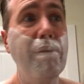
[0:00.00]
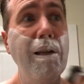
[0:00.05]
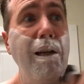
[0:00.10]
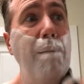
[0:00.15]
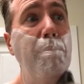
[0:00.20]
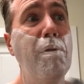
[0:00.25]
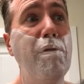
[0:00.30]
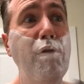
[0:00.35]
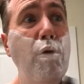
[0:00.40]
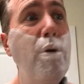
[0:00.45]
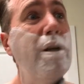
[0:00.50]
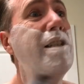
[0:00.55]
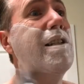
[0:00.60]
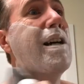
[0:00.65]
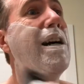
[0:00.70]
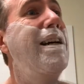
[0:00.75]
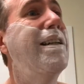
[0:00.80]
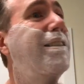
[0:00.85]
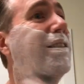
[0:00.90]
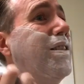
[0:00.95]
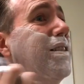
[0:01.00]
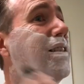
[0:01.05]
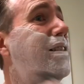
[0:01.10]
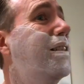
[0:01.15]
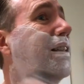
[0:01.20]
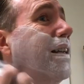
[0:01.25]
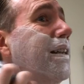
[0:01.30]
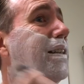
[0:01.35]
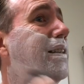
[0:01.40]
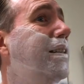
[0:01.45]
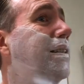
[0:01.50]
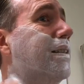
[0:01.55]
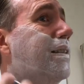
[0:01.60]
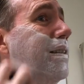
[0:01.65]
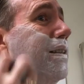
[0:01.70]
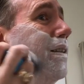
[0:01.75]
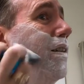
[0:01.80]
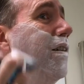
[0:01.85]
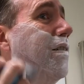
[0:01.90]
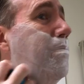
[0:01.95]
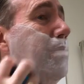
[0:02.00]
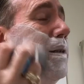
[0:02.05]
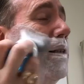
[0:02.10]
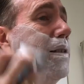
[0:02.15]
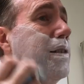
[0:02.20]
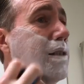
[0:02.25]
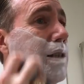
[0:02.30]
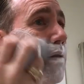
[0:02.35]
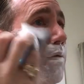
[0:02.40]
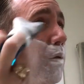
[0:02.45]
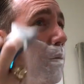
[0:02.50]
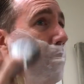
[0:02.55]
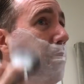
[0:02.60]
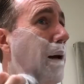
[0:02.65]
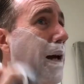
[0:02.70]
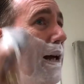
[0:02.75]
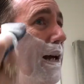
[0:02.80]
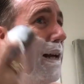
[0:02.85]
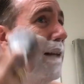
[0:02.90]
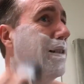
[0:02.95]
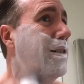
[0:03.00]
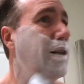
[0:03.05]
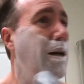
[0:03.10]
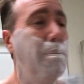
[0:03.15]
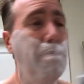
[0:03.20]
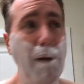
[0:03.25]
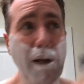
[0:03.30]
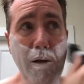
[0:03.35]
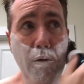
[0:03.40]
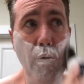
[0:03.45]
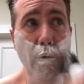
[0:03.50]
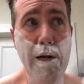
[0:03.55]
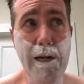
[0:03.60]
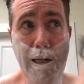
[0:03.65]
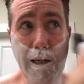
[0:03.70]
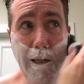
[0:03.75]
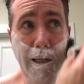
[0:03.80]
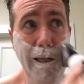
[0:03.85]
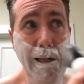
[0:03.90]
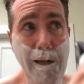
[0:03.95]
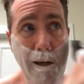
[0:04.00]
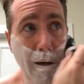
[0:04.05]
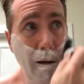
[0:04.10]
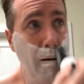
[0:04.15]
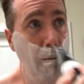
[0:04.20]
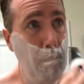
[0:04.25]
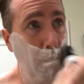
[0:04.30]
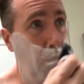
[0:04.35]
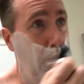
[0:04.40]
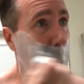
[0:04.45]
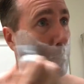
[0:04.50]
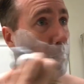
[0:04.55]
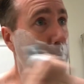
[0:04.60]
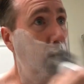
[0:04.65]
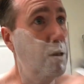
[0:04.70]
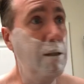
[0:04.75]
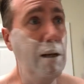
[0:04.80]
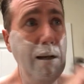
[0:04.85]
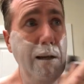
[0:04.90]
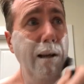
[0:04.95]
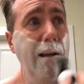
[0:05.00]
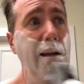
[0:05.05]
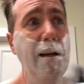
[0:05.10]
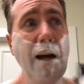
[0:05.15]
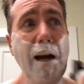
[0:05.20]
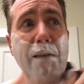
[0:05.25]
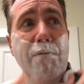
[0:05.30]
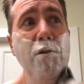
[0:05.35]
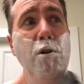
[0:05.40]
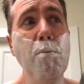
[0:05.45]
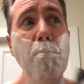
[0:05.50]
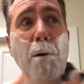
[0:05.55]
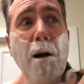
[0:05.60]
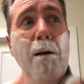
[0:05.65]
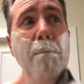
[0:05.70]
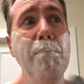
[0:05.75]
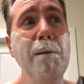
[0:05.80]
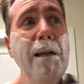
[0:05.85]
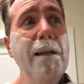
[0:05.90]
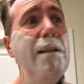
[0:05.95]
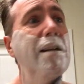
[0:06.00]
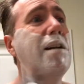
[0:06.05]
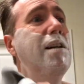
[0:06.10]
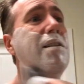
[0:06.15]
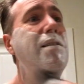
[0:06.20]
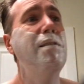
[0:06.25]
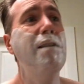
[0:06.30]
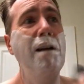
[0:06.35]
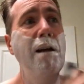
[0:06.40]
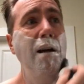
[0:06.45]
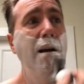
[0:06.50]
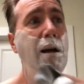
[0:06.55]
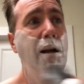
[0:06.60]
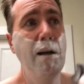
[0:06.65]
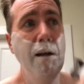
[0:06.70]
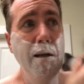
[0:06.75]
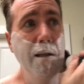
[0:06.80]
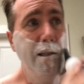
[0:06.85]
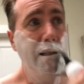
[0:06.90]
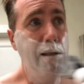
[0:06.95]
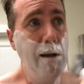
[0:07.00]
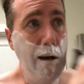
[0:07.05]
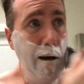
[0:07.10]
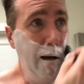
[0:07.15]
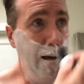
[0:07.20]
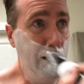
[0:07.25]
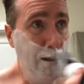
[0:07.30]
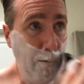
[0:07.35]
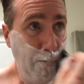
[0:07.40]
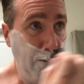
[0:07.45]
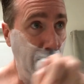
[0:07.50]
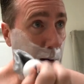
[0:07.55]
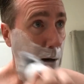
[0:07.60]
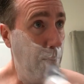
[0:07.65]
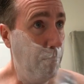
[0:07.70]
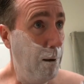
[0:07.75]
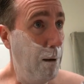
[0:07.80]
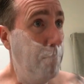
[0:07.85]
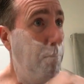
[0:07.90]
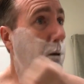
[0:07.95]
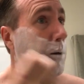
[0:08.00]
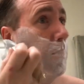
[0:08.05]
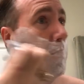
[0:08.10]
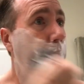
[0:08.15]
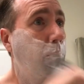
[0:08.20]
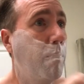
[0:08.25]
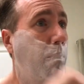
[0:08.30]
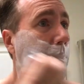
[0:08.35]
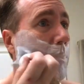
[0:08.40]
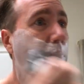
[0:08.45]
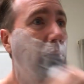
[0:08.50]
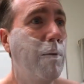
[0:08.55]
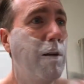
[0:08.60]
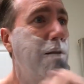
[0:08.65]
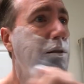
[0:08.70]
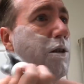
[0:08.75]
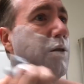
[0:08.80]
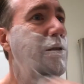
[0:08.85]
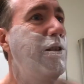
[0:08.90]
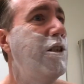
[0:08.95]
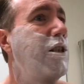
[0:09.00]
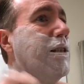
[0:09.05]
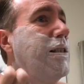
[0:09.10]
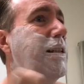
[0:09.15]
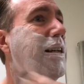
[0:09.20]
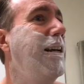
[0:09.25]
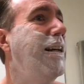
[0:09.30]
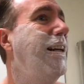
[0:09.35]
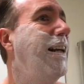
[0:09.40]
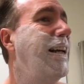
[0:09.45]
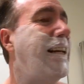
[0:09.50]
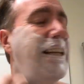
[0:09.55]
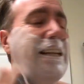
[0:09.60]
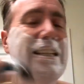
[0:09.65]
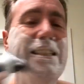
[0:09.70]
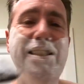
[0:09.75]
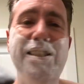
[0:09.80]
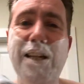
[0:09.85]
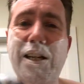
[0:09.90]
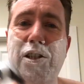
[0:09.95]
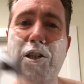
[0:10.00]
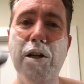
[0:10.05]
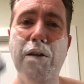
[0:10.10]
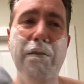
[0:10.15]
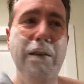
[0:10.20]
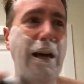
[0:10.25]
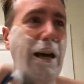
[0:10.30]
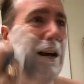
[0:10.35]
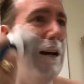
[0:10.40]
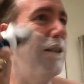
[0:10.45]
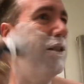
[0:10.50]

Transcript: I'm a voice actor. I, you know, I've been in several bands. I play weekly singing. I have no problem getting on stage in front of people. So it's just uh, like an extension of that.